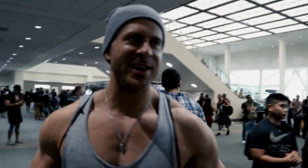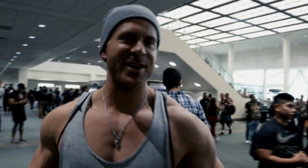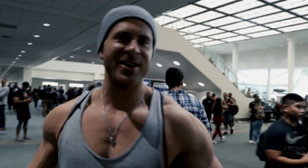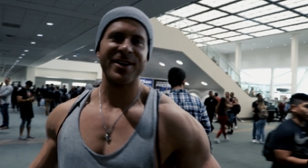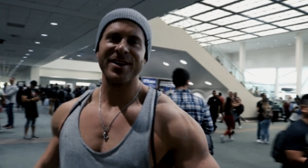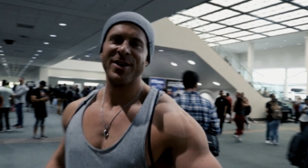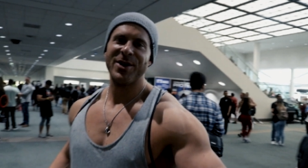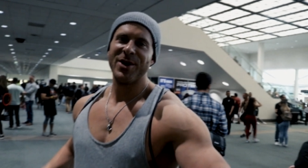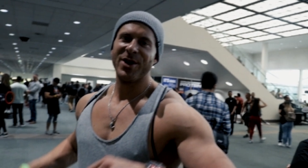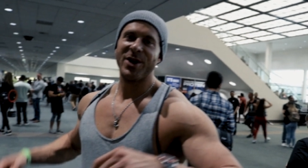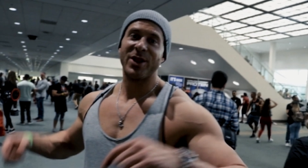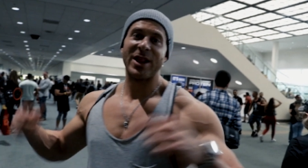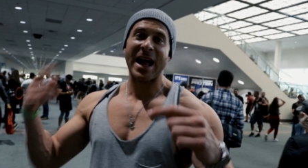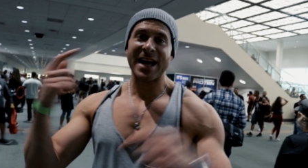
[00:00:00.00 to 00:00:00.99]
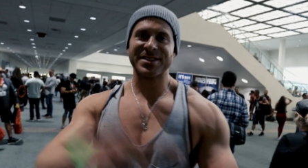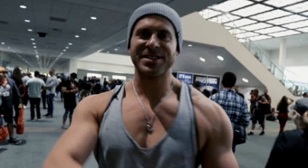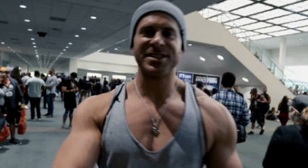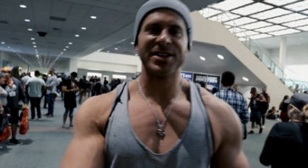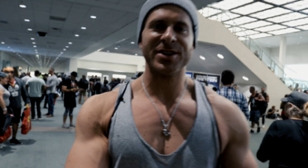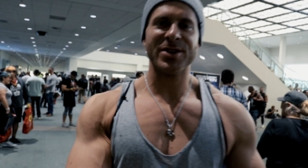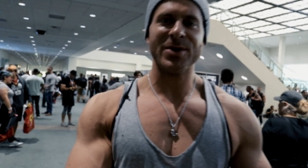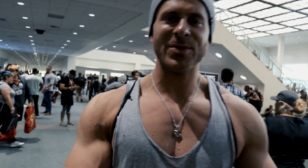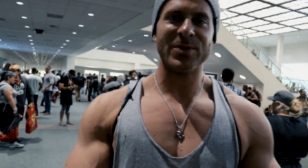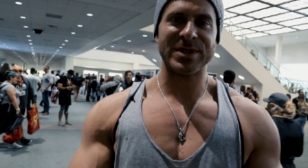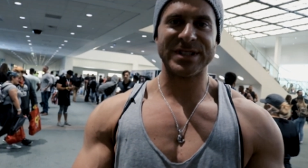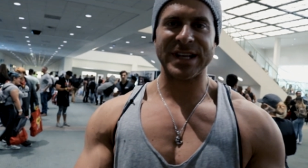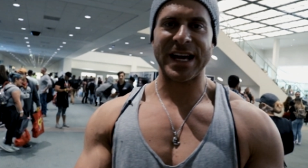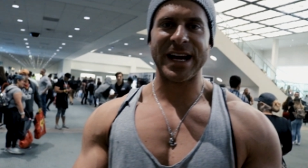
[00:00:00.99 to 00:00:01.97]
here last year
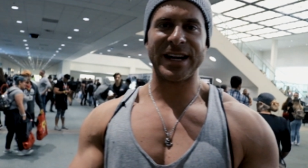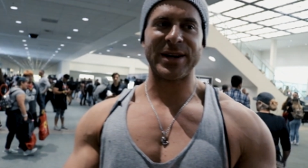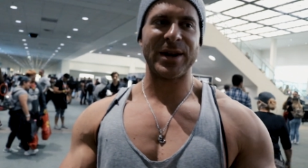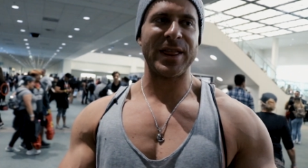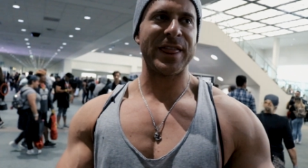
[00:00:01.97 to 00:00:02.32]
was like